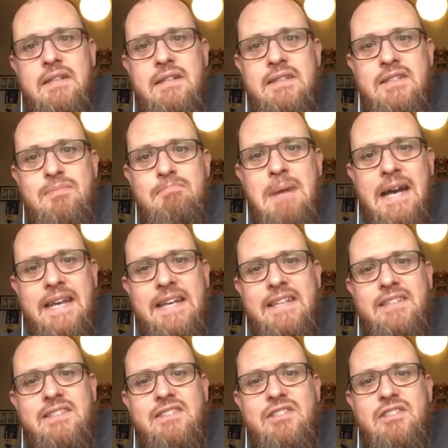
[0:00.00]
this
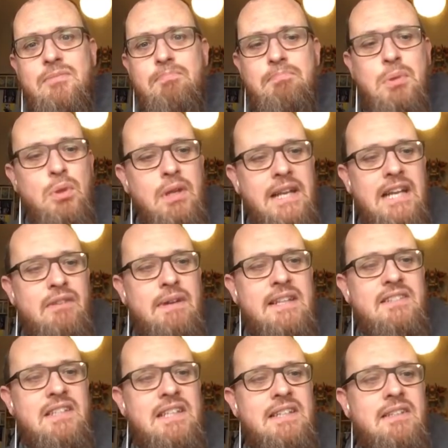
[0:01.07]
Mannix bootleg
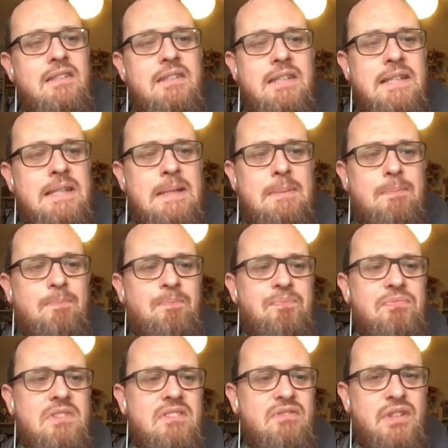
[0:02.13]
wrestler.
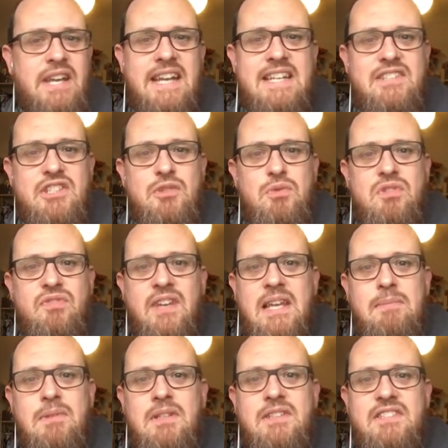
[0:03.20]
For years this was
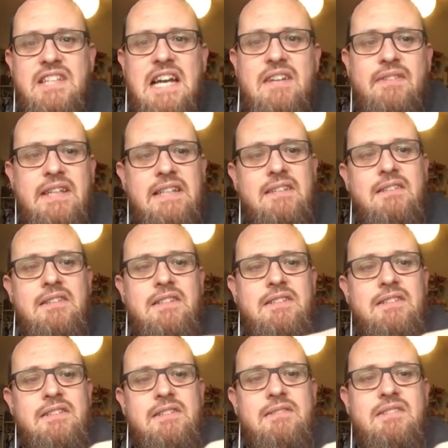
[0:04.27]
fabled as having
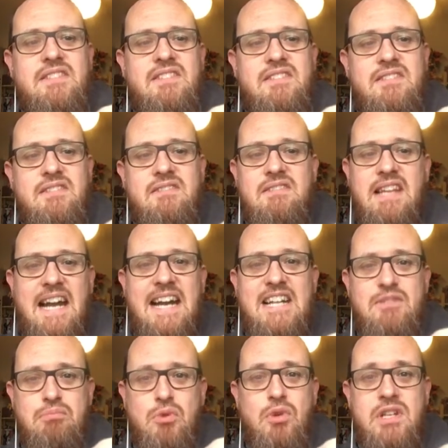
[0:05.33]
the
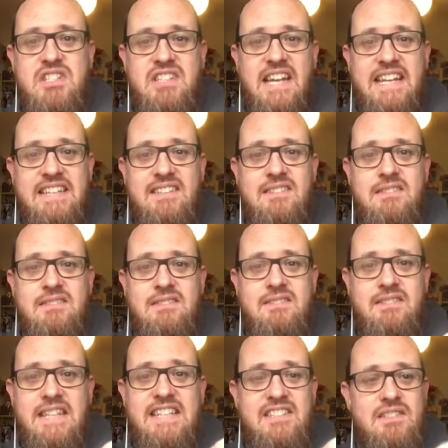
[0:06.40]
Hasbro design
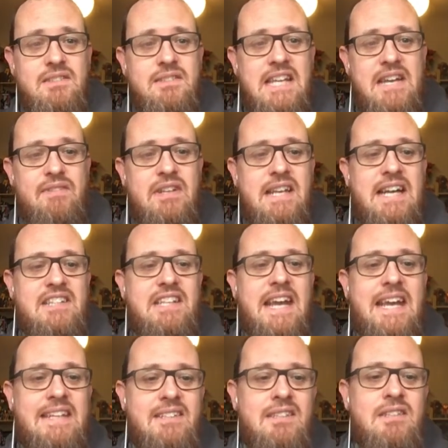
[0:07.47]
Diesel Kevin Nash
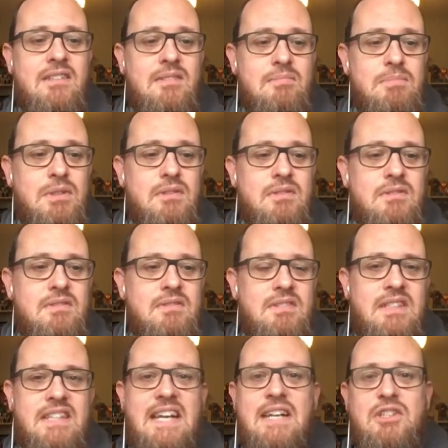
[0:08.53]
head, but
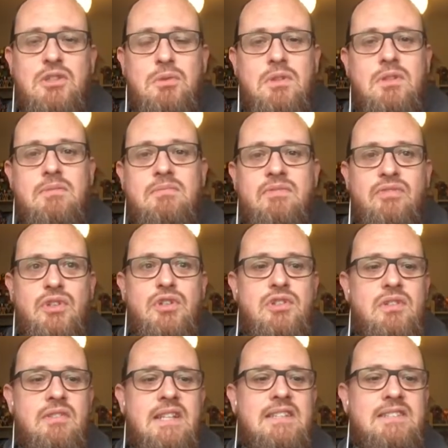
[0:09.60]
the actual
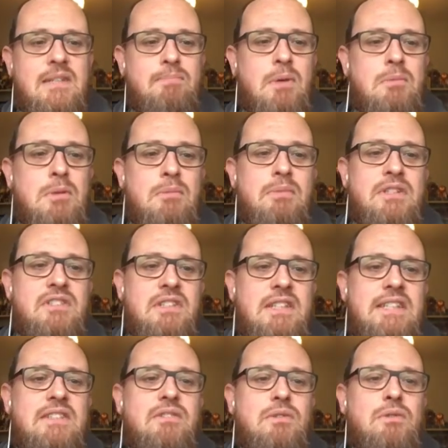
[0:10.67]
version of that did pop up recently, so